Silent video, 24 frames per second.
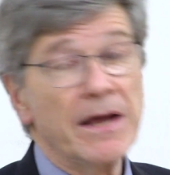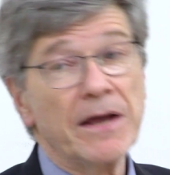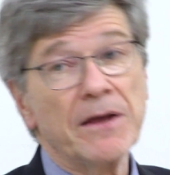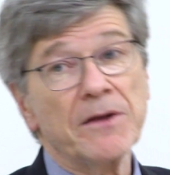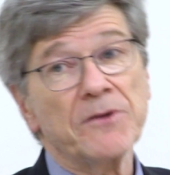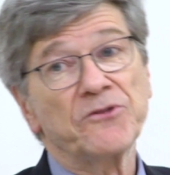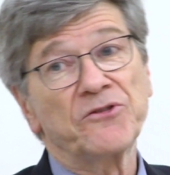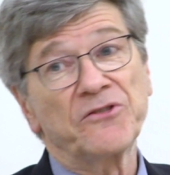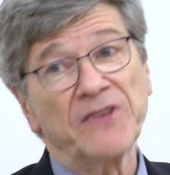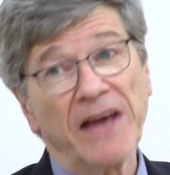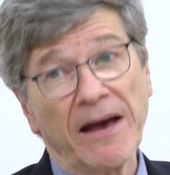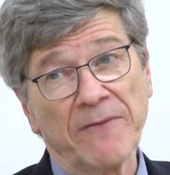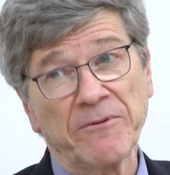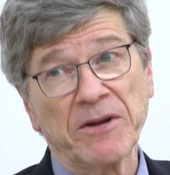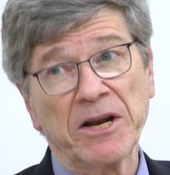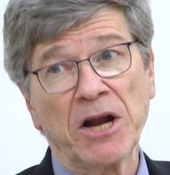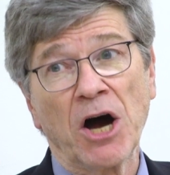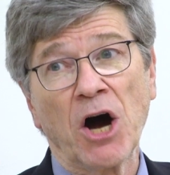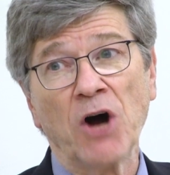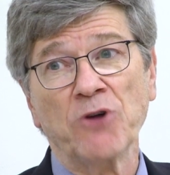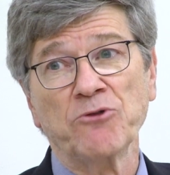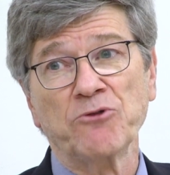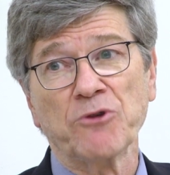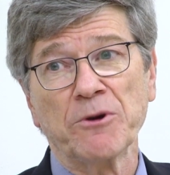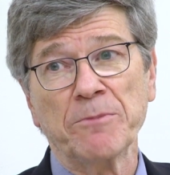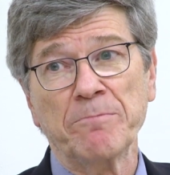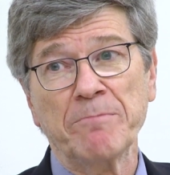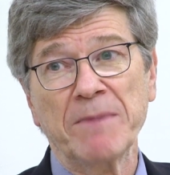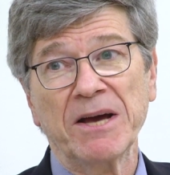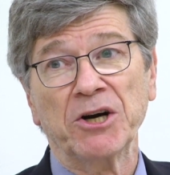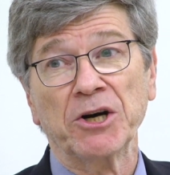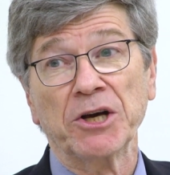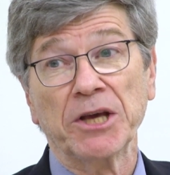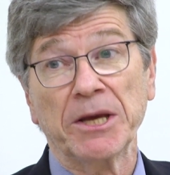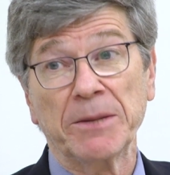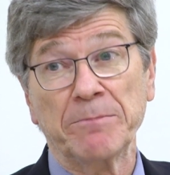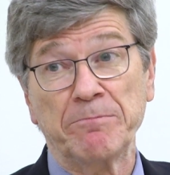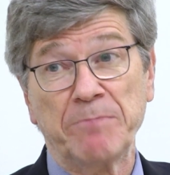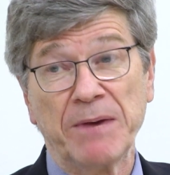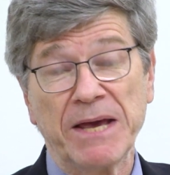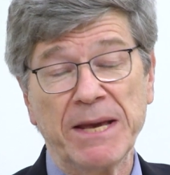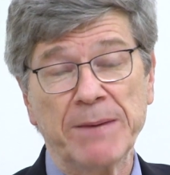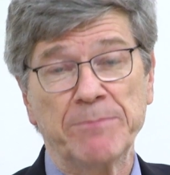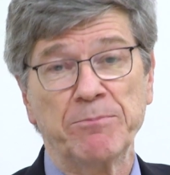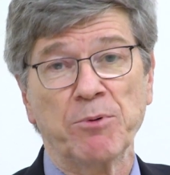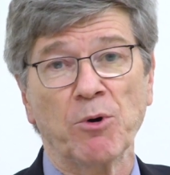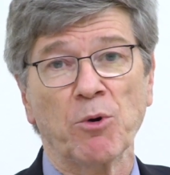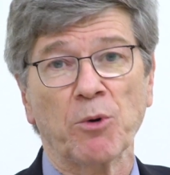700 million
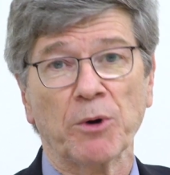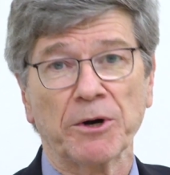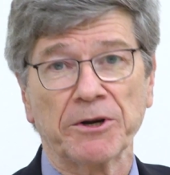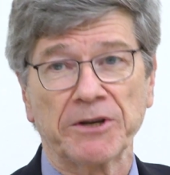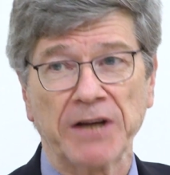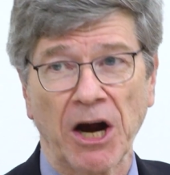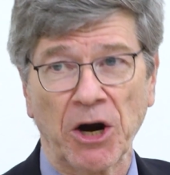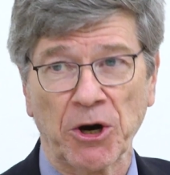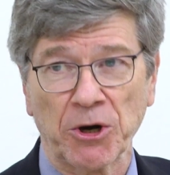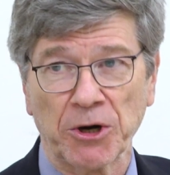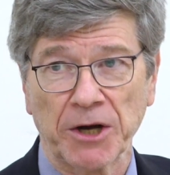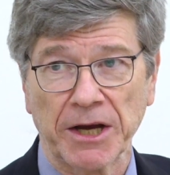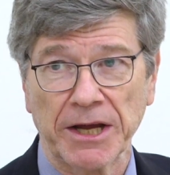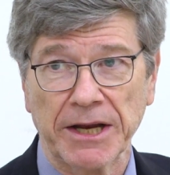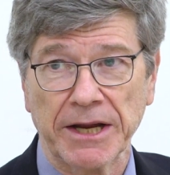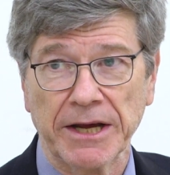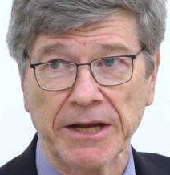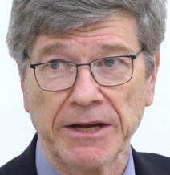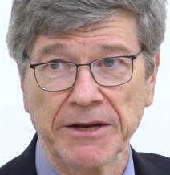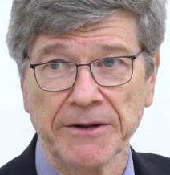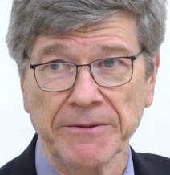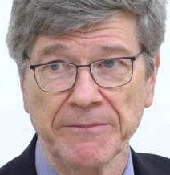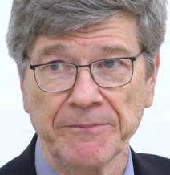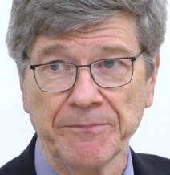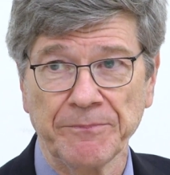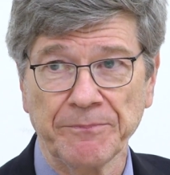people were targeted.